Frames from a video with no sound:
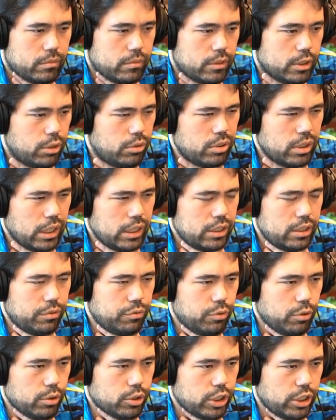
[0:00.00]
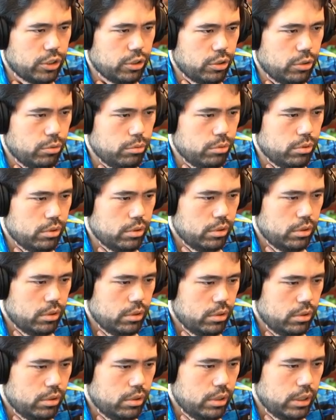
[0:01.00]
goes knight c4 which I don't
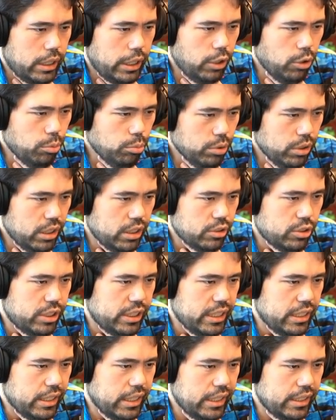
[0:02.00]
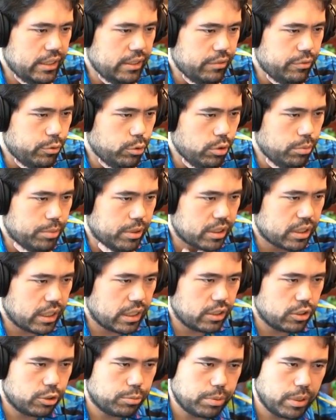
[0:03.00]
I don't really understand knight c4 because I
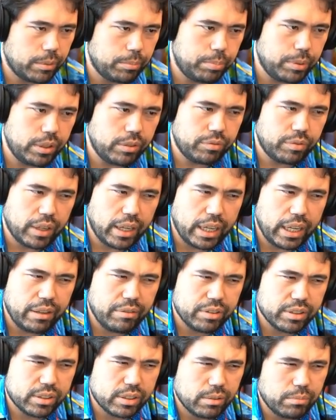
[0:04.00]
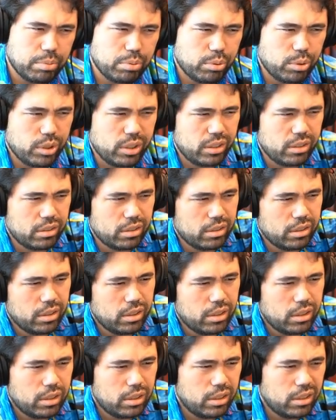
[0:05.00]
can just play b5 at some point
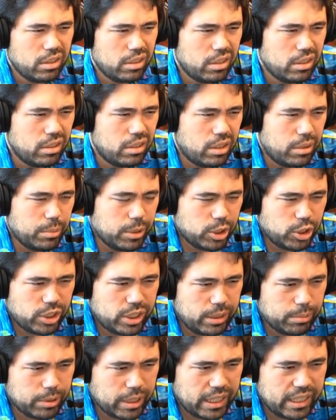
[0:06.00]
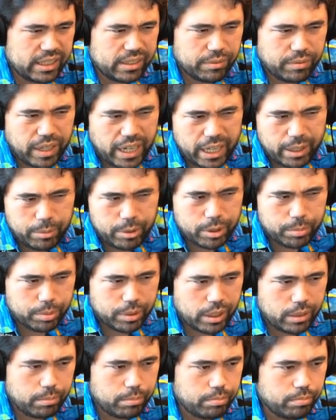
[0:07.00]
I mean it just seems like he's inviting me to
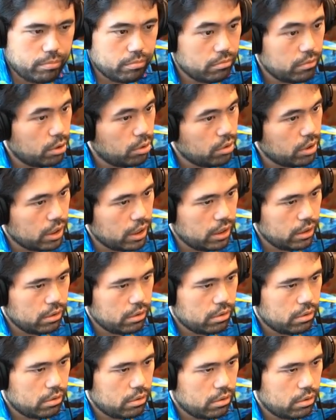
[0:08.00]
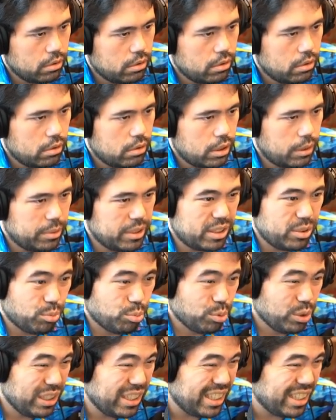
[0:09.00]
play okay I mean, is he
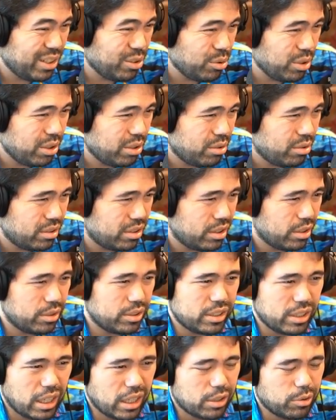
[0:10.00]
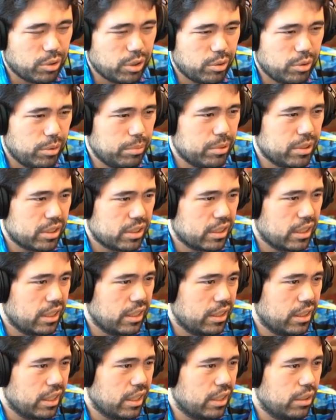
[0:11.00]
really going? No, he's not going queen b6. I
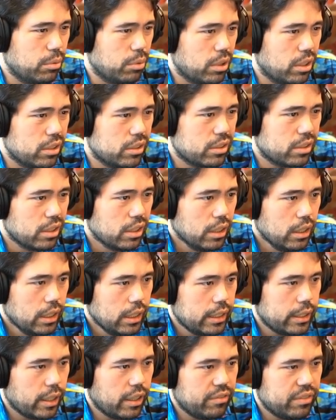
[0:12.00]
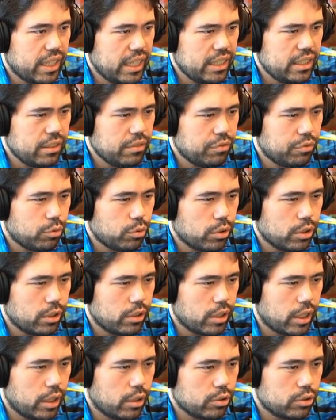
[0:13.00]
didn't think he was. Now I have knight d4 here.
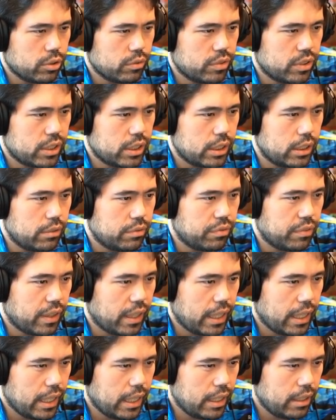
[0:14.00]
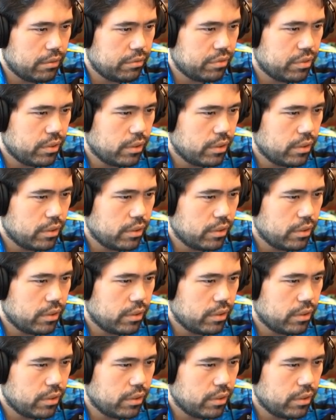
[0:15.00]
I also have c5.